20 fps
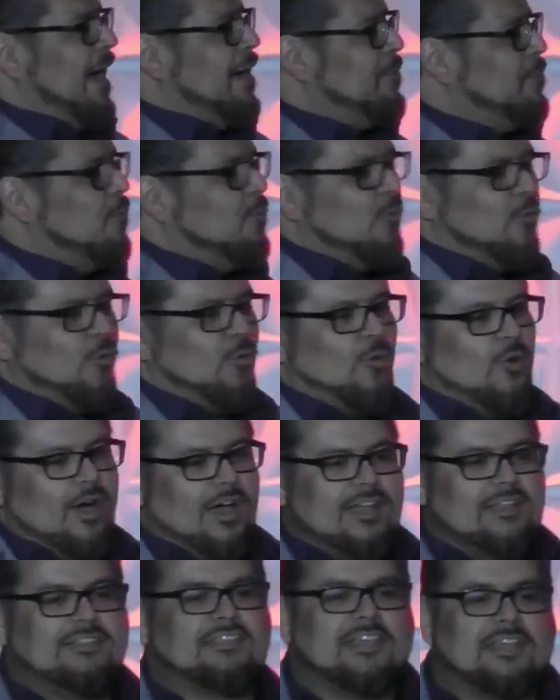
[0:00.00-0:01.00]

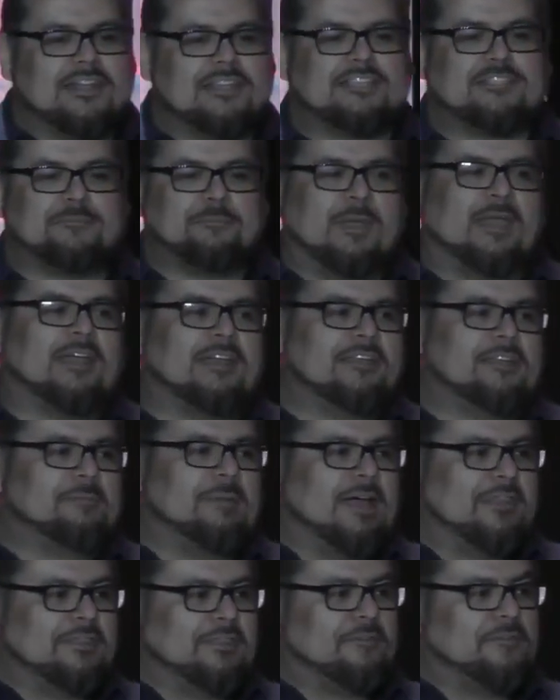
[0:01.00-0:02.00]
was going to spend
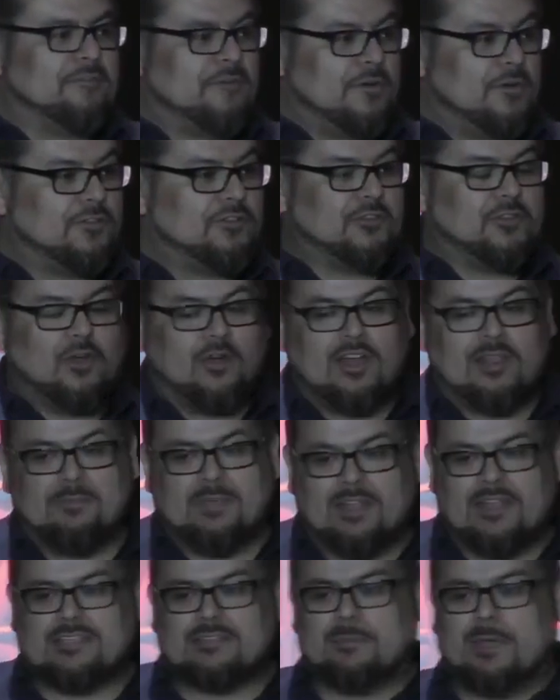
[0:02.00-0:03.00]
about the first 30
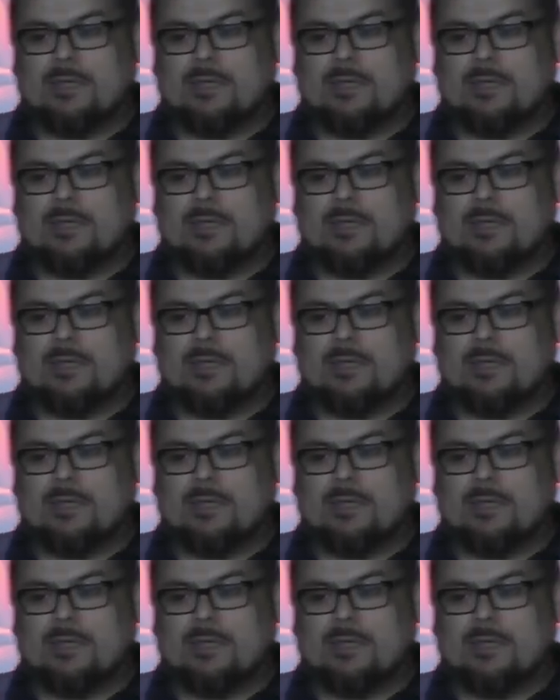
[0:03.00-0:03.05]
minutes of my